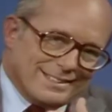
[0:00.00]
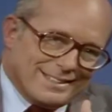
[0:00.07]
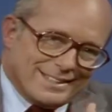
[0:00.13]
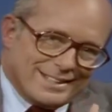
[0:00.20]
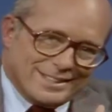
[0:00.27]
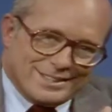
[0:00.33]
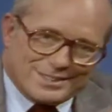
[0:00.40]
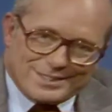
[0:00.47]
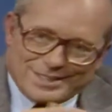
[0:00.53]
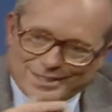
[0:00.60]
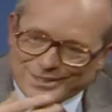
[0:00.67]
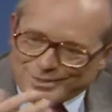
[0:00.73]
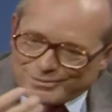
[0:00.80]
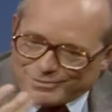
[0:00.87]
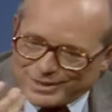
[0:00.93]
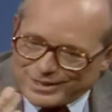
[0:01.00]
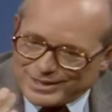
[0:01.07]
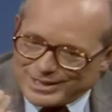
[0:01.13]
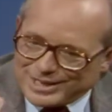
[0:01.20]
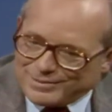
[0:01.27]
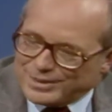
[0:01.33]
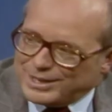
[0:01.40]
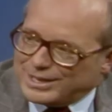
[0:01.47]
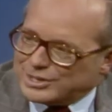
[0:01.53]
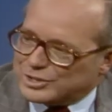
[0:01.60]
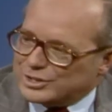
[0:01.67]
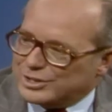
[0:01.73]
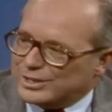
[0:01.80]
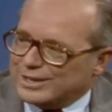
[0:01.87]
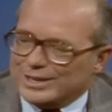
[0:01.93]
that, a, that the funding of a
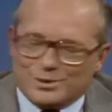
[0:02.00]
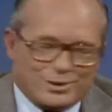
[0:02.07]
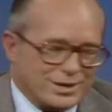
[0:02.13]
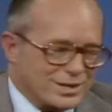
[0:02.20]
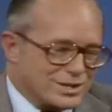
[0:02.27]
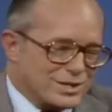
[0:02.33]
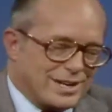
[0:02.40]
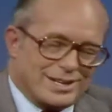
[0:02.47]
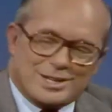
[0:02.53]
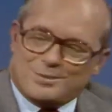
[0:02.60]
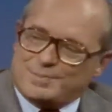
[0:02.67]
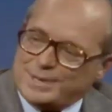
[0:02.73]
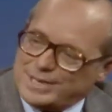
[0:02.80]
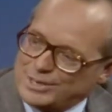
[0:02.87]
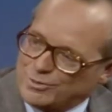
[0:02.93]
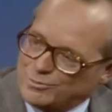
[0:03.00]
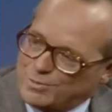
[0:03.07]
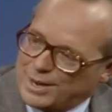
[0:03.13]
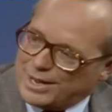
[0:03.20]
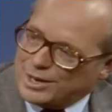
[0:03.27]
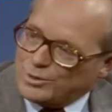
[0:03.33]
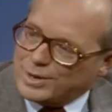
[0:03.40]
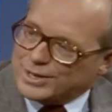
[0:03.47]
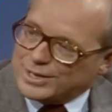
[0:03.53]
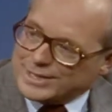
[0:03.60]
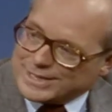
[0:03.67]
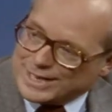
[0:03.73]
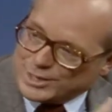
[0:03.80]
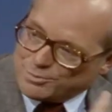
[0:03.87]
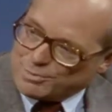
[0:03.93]
dictionary or an encyclopedia of
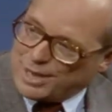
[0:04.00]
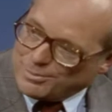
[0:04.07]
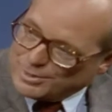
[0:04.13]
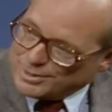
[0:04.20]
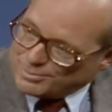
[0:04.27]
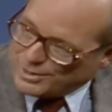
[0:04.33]
bioethics has a public